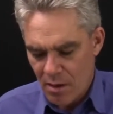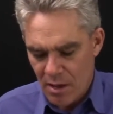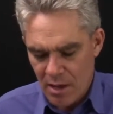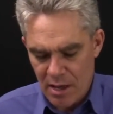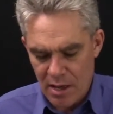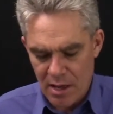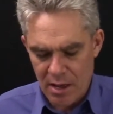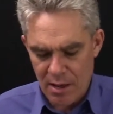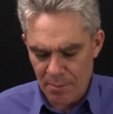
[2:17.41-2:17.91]

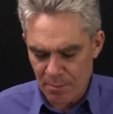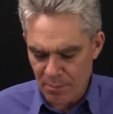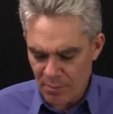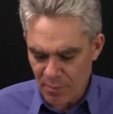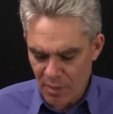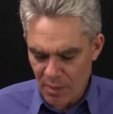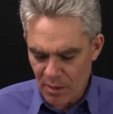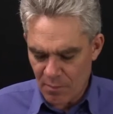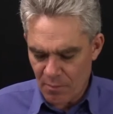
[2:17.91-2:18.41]

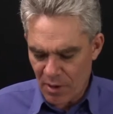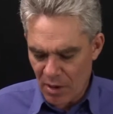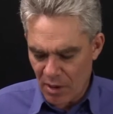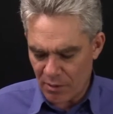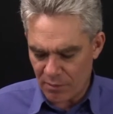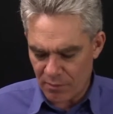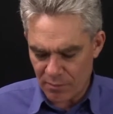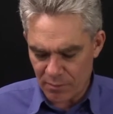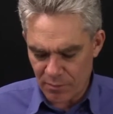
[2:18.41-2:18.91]

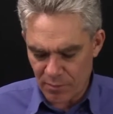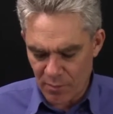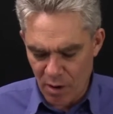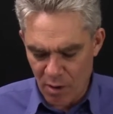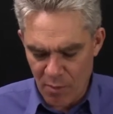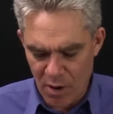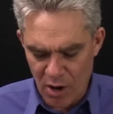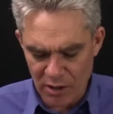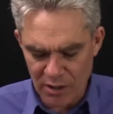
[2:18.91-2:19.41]
but
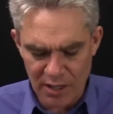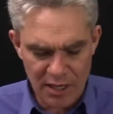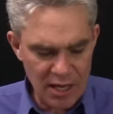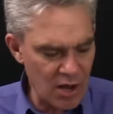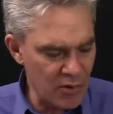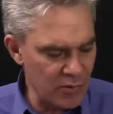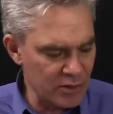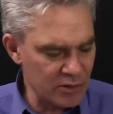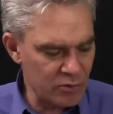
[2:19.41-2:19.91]
I'm only
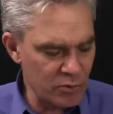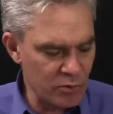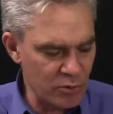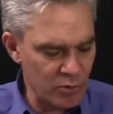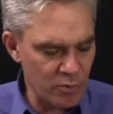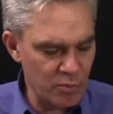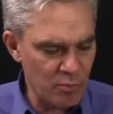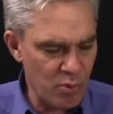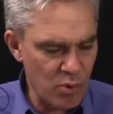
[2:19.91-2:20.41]
going
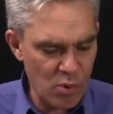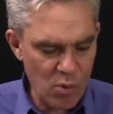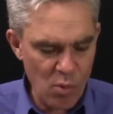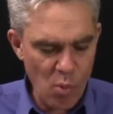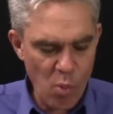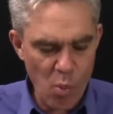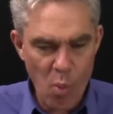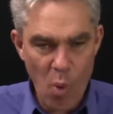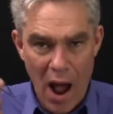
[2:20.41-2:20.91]
to put
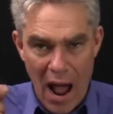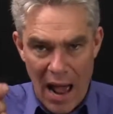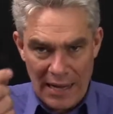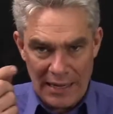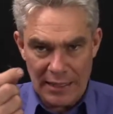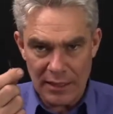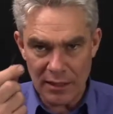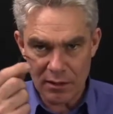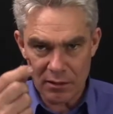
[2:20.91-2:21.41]

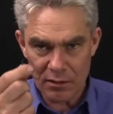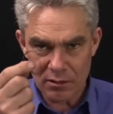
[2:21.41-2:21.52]
one